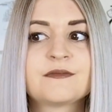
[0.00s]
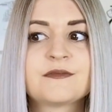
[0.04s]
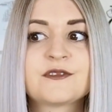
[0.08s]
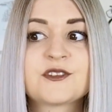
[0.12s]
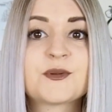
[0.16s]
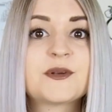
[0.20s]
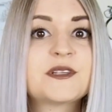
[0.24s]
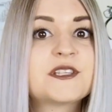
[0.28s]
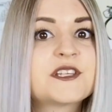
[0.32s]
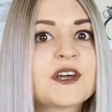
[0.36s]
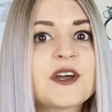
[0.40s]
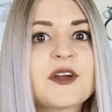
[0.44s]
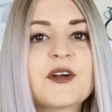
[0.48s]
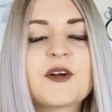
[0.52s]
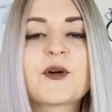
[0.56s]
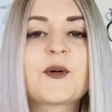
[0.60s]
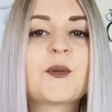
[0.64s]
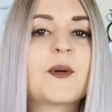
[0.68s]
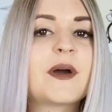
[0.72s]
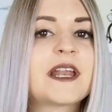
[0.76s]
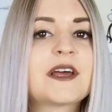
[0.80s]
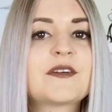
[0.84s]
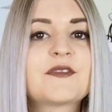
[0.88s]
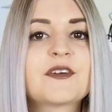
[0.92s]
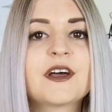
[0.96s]
Twitter or
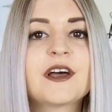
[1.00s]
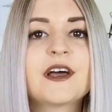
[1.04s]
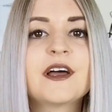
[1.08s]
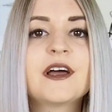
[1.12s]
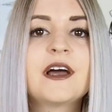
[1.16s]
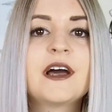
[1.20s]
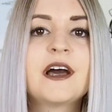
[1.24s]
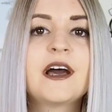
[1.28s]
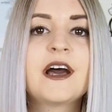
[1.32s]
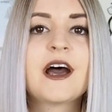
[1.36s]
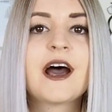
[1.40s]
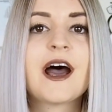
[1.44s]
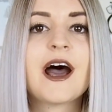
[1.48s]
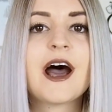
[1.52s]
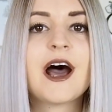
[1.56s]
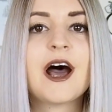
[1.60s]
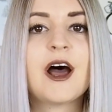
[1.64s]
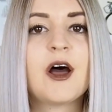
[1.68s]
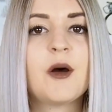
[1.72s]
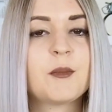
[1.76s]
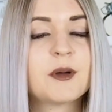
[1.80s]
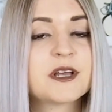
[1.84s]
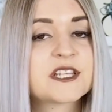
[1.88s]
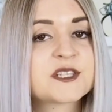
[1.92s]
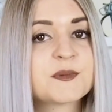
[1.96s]
whatever,
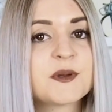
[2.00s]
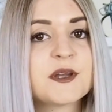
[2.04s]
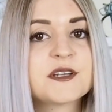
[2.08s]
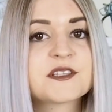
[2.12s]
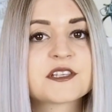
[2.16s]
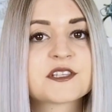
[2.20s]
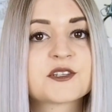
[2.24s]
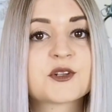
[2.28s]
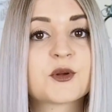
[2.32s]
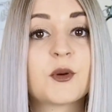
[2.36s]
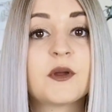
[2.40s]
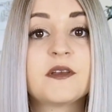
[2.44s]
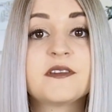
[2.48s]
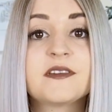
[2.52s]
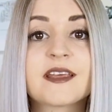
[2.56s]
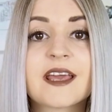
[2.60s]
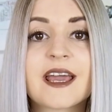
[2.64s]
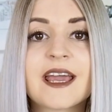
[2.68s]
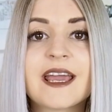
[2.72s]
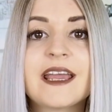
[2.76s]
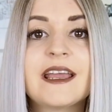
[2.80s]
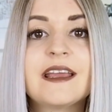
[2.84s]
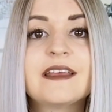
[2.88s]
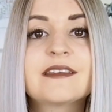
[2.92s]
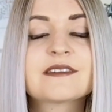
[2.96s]
but I suppose that's not always the
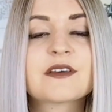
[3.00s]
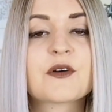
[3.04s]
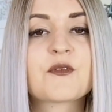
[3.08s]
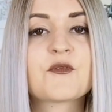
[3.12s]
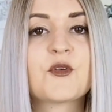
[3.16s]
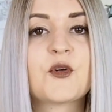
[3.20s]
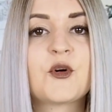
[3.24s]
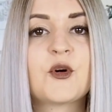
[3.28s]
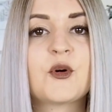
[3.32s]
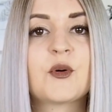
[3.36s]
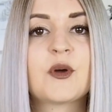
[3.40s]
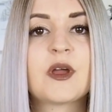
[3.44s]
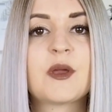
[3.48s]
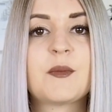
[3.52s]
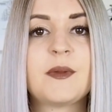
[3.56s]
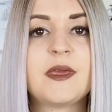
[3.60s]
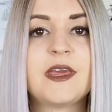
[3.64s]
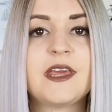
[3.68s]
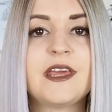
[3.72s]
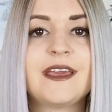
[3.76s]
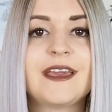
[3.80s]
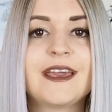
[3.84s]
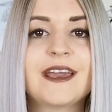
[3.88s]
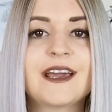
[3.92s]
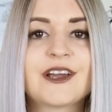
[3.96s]
case. I thought it'd
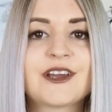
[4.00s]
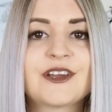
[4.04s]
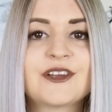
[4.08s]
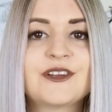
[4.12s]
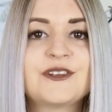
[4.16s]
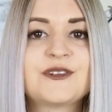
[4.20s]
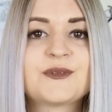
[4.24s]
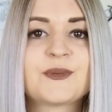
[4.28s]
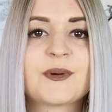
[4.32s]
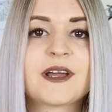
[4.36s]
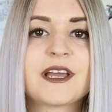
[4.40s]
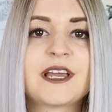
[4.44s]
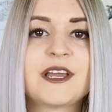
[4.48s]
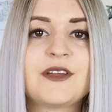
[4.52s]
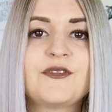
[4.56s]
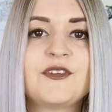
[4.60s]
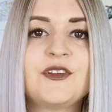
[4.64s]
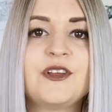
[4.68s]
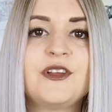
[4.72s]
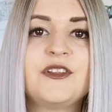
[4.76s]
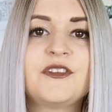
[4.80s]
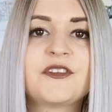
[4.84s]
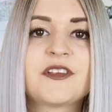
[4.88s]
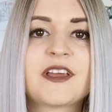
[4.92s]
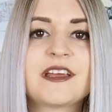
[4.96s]
be a good way for
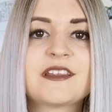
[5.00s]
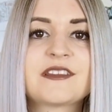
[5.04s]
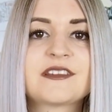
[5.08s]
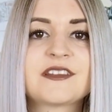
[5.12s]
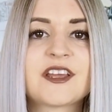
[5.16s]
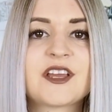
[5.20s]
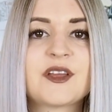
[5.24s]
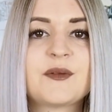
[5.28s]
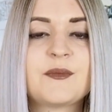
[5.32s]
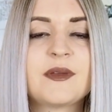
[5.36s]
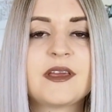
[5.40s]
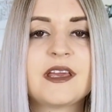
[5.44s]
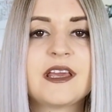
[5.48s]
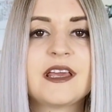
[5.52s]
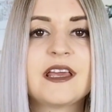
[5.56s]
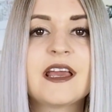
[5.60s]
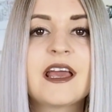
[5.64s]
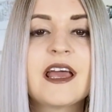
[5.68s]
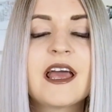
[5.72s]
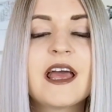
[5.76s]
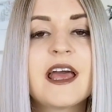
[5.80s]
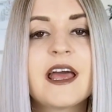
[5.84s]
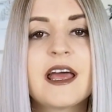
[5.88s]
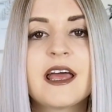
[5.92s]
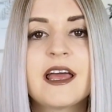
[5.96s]
you to get to know me
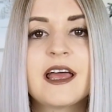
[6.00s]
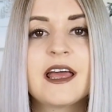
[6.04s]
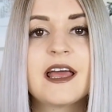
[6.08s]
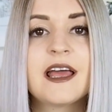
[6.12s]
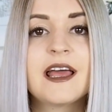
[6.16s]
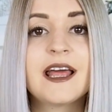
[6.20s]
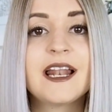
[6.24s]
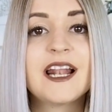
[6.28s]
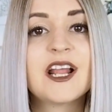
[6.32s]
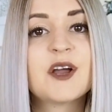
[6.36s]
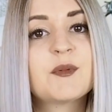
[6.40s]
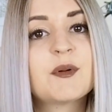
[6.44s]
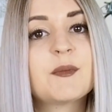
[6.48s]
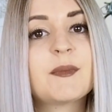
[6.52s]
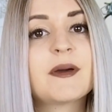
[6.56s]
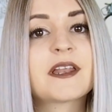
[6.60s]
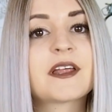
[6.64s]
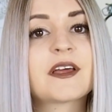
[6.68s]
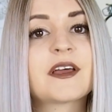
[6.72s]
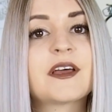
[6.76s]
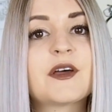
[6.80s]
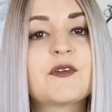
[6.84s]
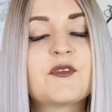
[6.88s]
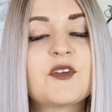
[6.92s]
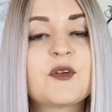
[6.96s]
a little bit
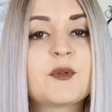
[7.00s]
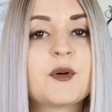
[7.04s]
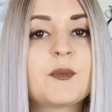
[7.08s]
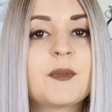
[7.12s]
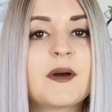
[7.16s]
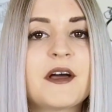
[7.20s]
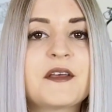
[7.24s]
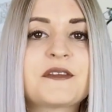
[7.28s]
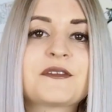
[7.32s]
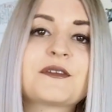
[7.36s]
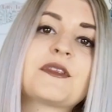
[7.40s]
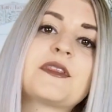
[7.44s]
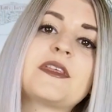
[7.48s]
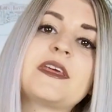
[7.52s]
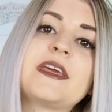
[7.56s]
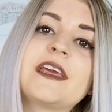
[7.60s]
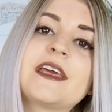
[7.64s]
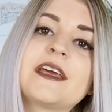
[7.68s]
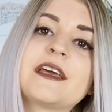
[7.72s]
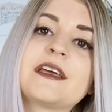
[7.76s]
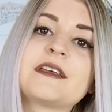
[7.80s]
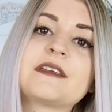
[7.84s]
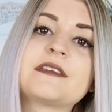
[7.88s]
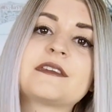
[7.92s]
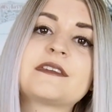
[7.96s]
better, a few more personal
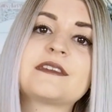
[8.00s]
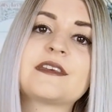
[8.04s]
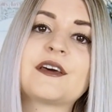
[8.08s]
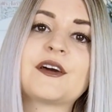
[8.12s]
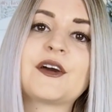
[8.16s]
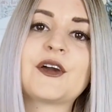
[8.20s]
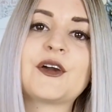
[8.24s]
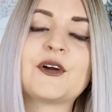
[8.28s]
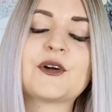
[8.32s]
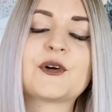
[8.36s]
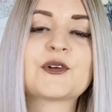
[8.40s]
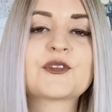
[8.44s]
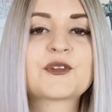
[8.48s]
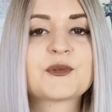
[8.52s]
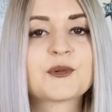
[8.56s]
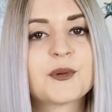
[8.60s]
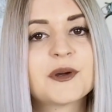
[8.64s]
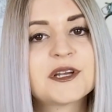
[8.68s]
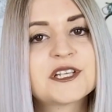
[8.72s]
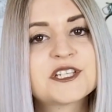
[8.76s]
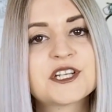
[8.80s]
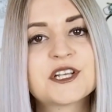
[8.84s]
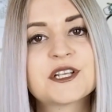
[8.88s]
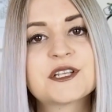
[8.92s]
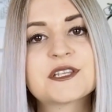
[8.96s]
things. So I've got some
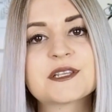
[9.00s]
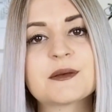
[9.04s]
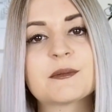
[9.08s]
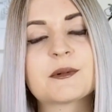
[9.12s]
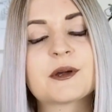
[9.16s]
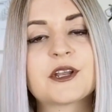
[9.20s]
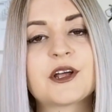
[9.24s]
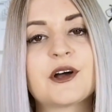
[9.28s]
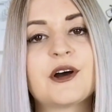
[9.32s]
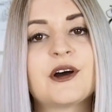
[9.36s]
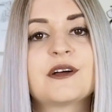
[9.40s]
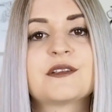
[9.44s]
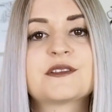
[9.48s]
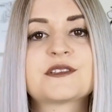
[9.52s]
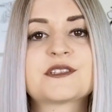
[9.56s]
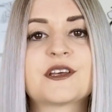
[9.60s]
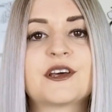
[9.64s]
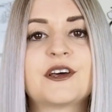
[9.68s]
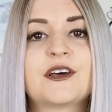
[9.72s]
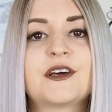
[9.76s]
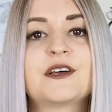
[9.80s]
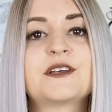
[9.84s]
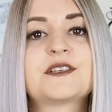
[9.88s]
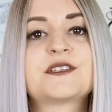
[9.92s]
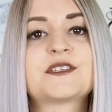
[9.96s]
questions I'm going to answer,
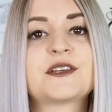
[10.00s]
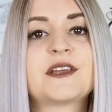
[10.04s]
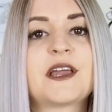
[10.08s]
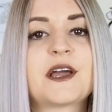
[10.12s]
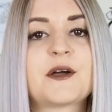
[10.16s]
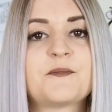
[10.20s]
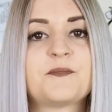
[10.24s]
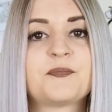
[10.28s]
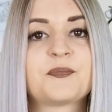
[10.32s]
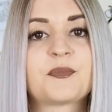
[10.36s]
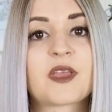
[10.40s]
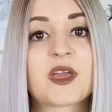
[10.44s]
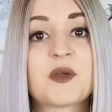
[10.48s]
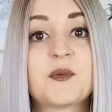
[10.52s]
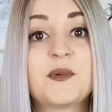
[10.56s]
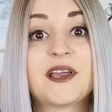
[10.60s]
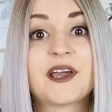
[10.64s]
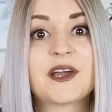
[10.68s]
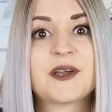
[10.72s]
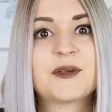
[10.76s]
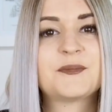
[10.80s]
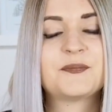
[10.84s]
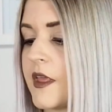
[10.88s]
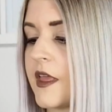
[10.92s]
so yeah, here we go.